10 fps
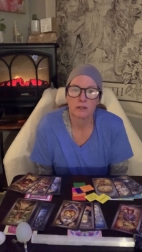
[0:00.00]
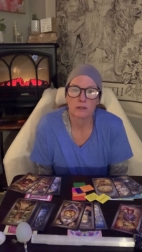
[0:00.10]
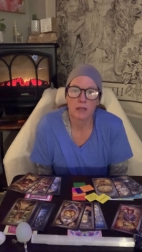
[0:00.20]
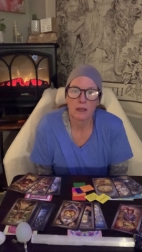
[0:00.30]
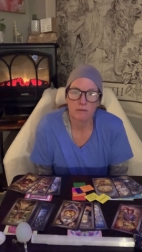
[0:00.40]
your
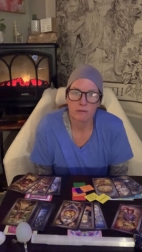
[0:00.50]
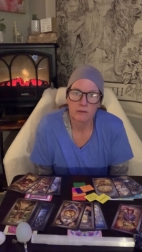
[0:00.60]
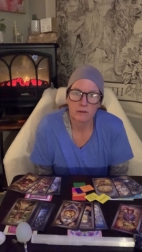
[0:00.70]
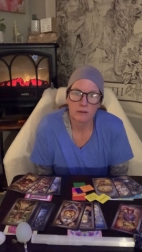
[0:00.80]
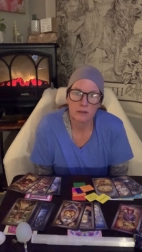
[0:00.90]
life,
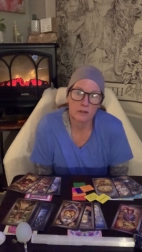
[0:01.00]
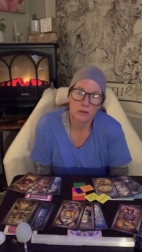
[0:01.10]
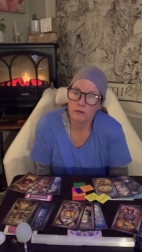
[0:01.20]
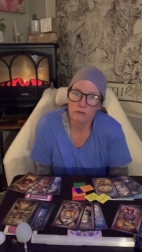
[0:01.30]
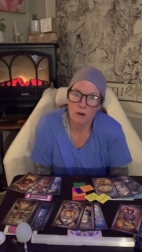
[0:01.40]
and
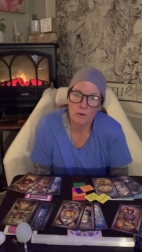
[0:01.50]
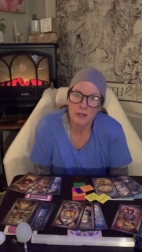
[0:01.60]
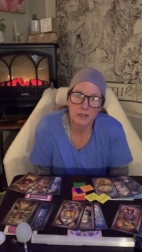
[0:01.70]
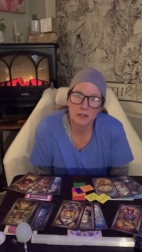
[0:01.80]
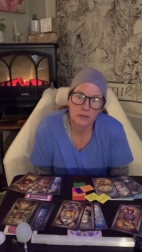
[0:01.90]
you're growing
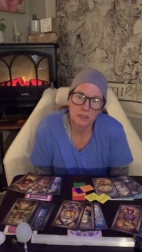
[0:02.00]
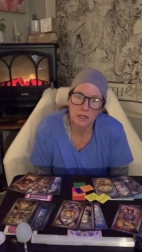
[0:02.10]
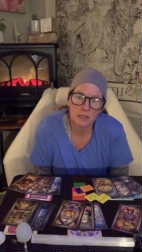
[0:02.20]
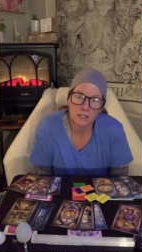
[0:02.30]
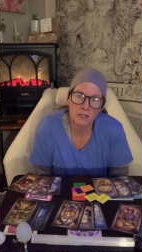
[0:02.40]
and you're
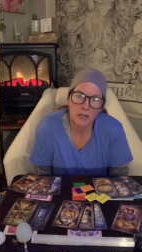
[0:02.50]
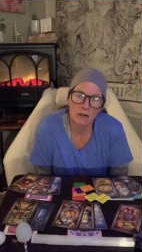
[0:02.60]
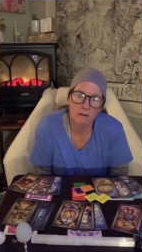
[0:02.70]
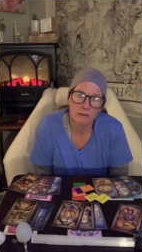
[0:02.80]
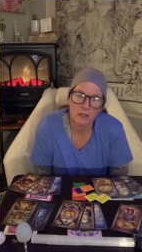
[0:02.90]
changing
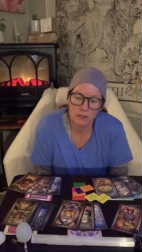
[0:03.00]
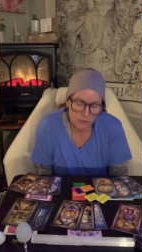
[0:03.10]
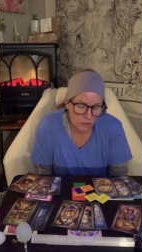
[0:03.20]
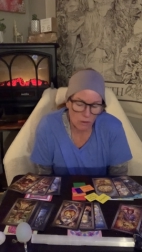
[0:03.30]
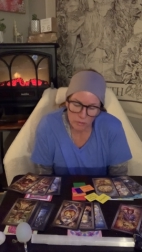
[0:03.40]
out of it, and you
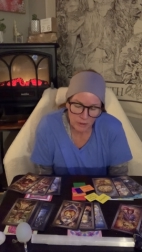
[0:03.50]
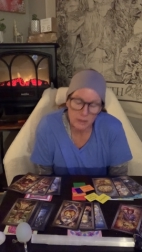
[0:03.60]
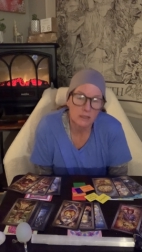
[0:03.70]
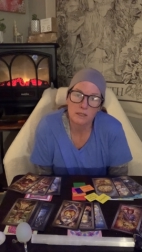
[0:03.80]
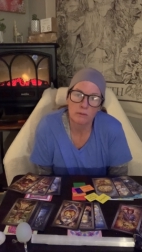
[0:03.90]
don't think
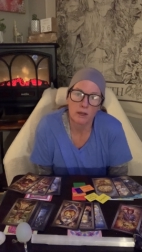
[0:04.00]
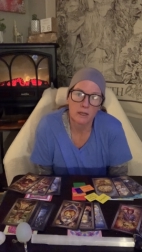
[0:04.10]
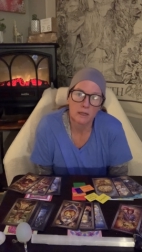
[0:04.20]
this way.